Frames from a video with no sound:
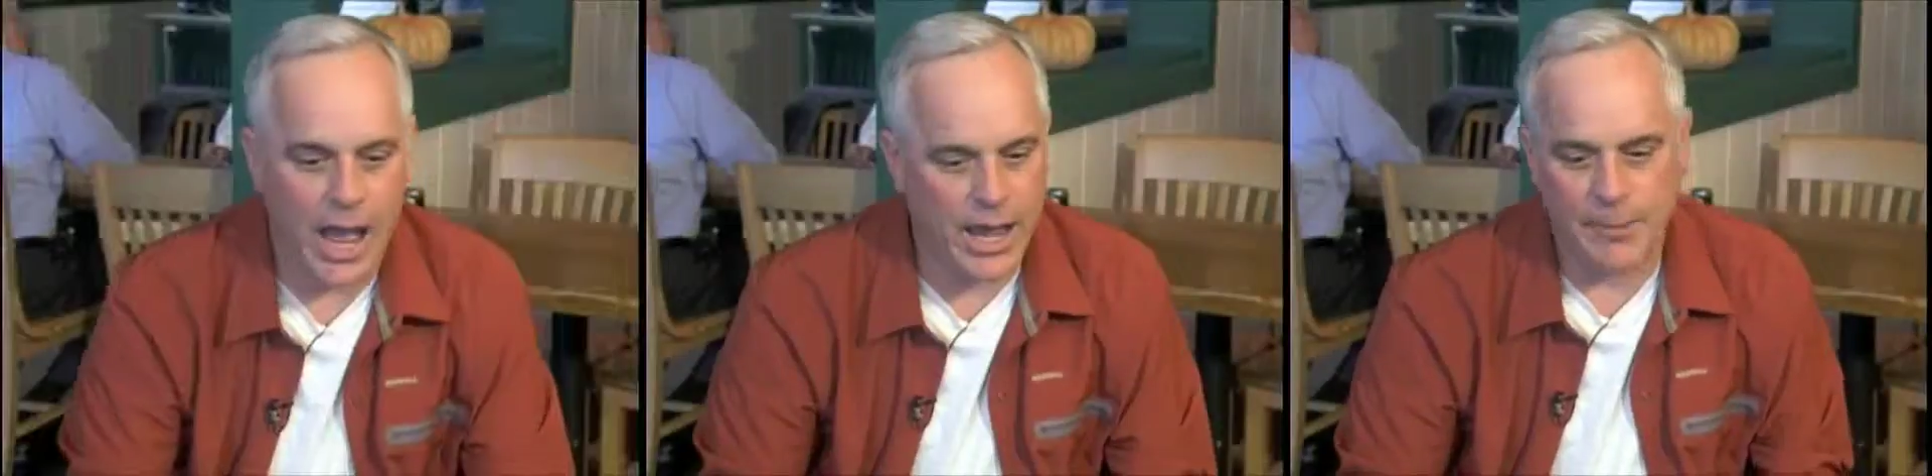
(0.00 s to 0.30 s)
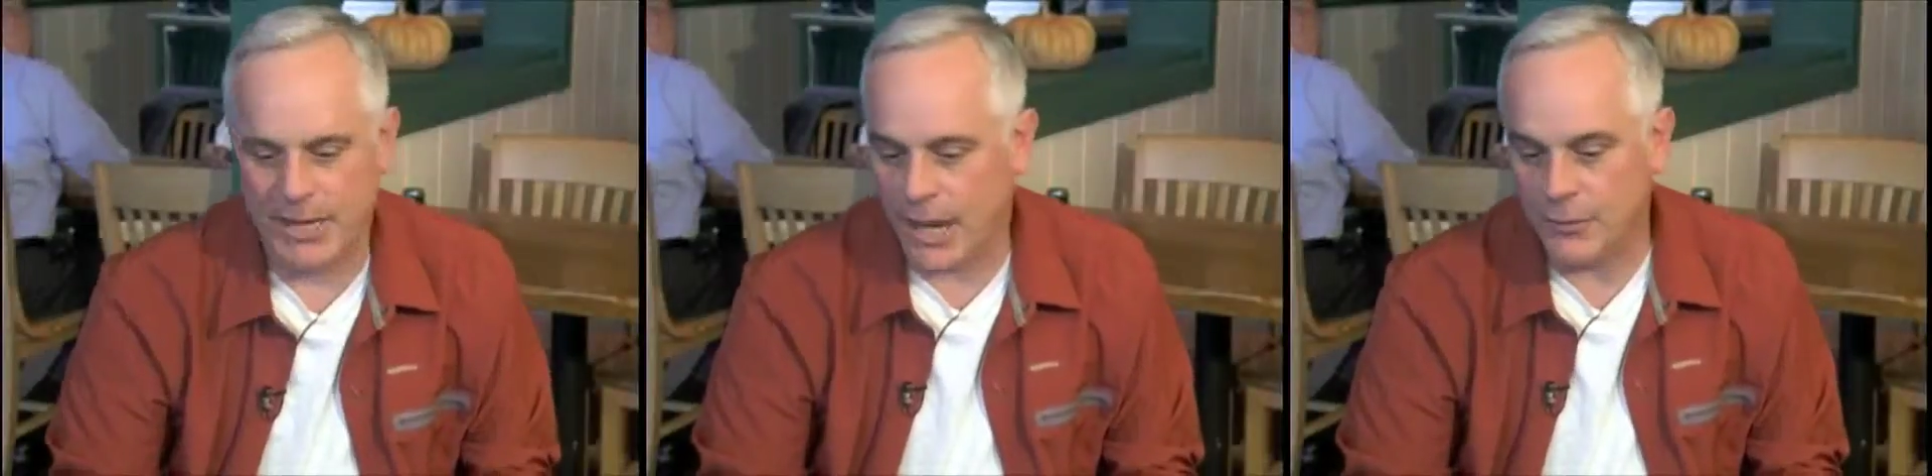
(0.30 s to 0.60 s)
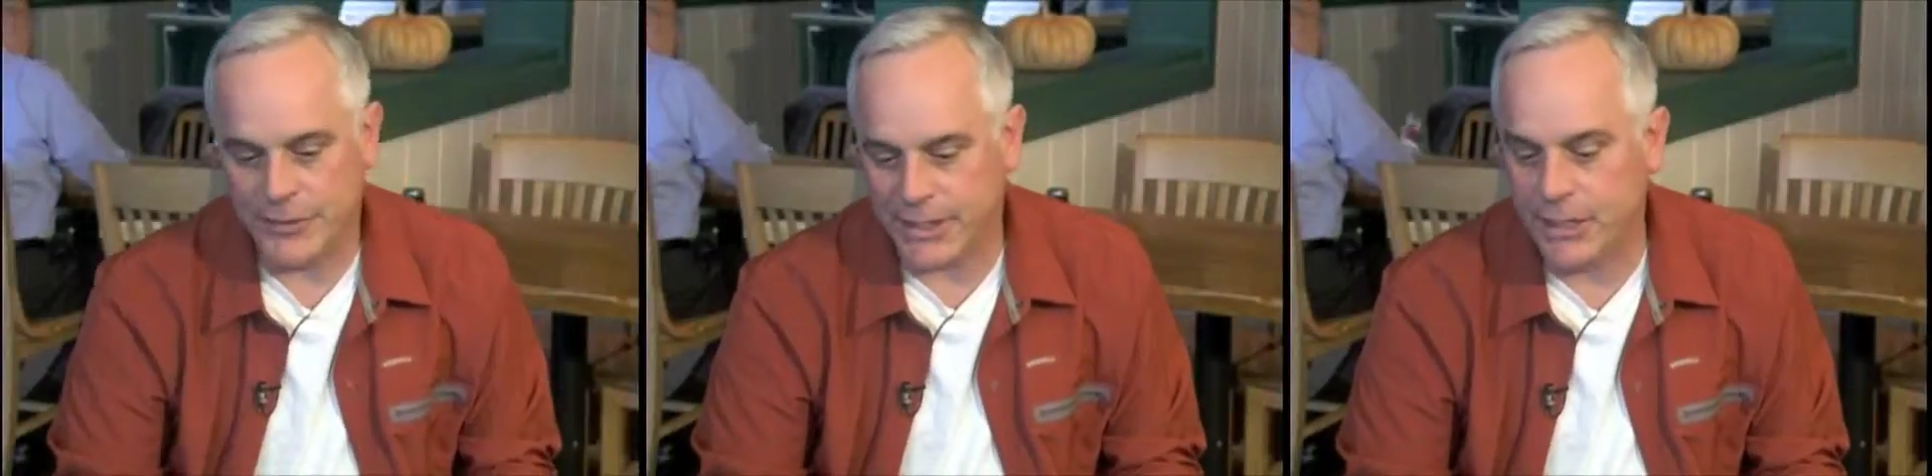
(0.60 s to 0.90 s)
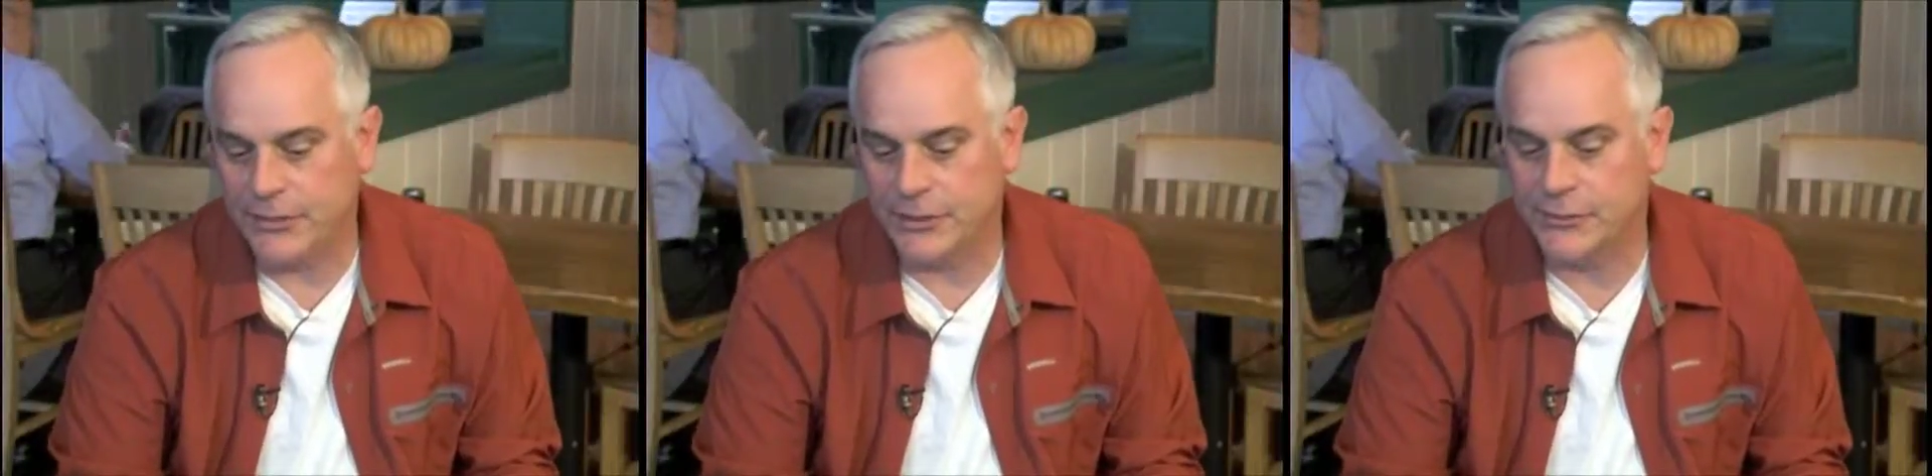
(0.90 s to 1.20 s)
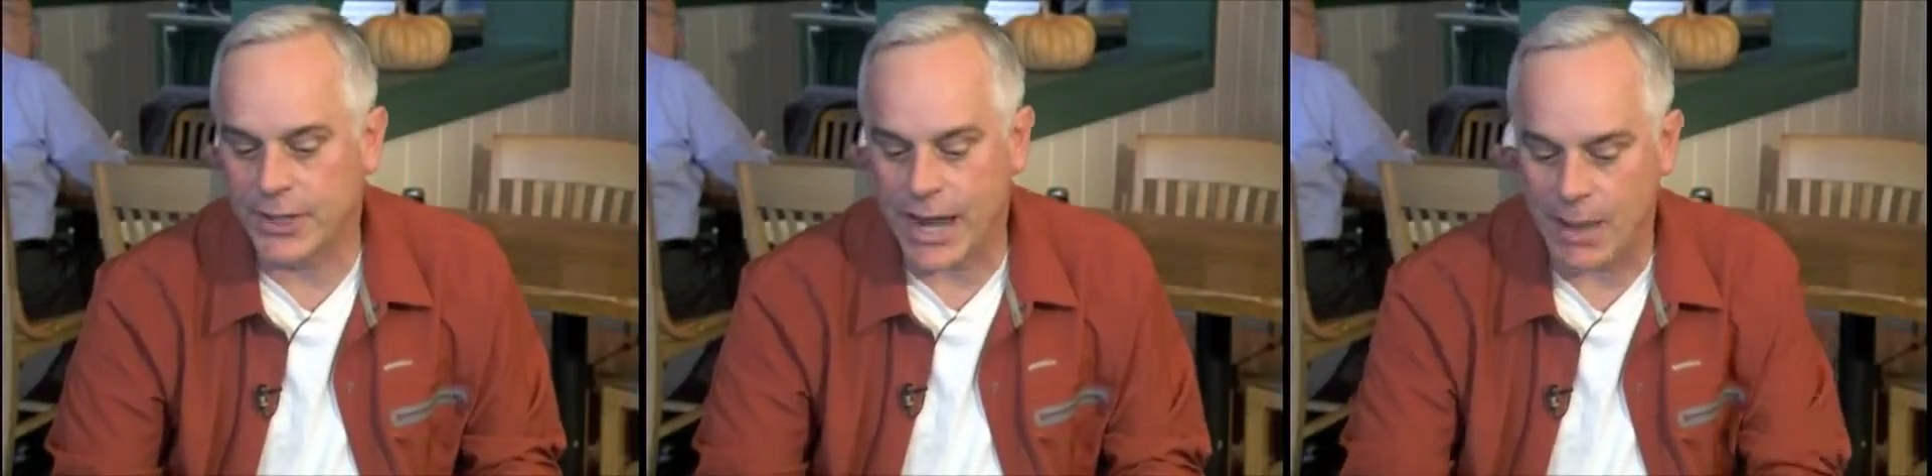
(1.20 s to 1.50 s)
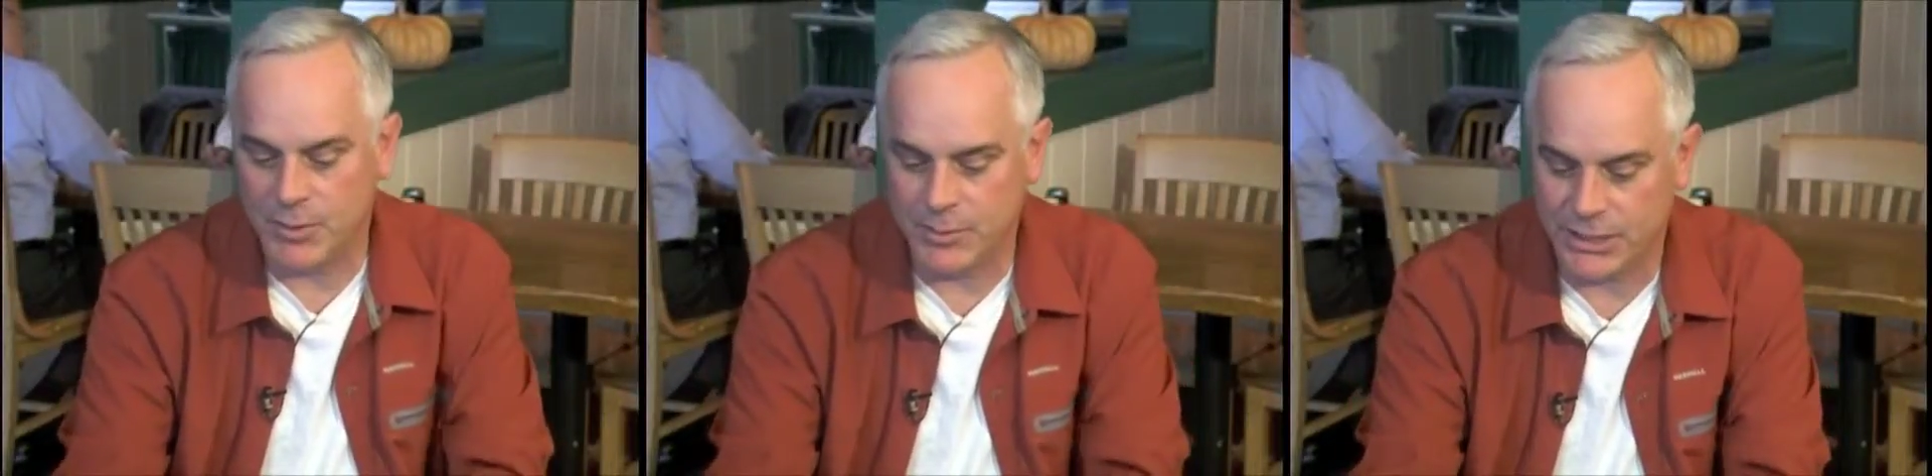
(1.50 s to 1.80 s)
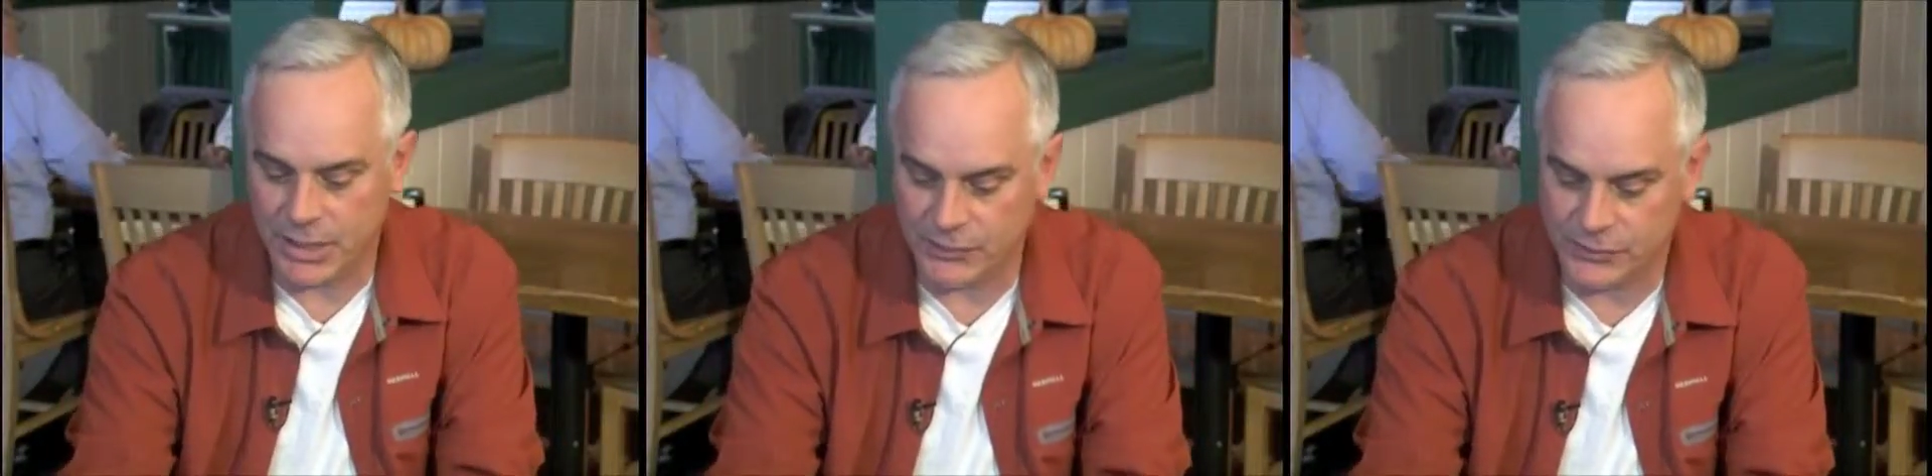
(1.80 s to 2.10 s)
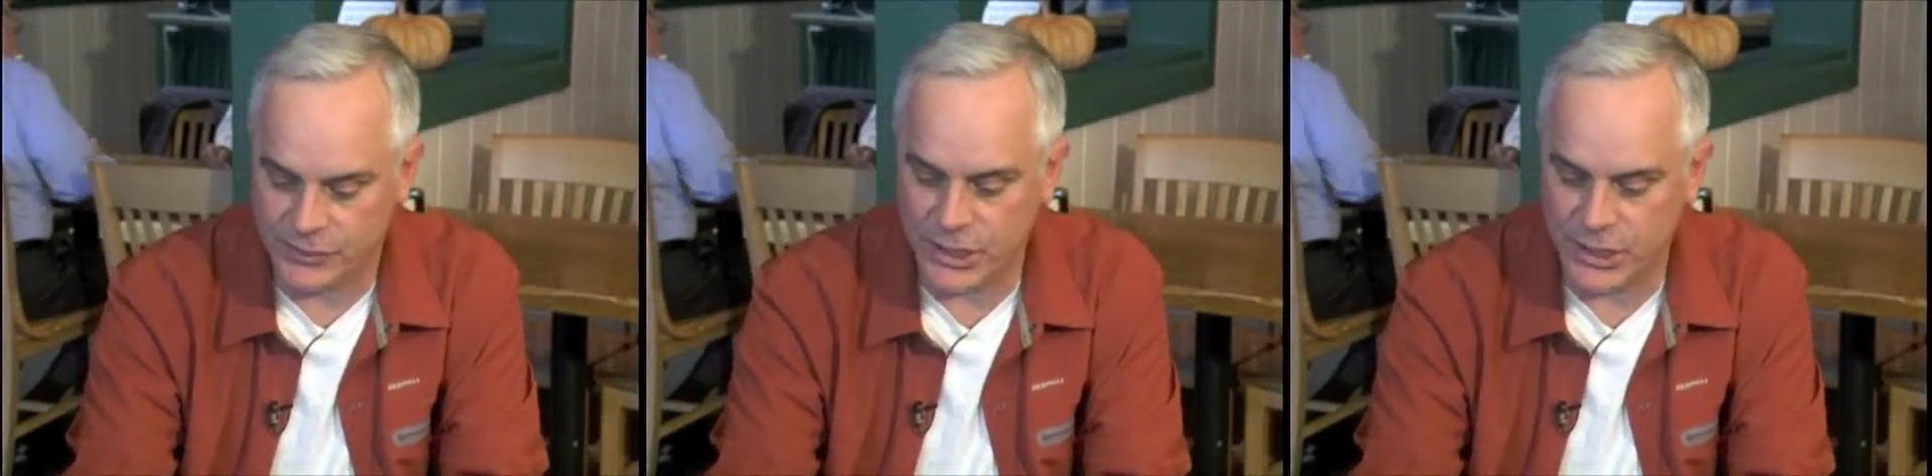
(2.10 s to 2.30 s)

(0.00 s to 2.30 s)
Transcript: I, I mean, I don't think anything's going to happen because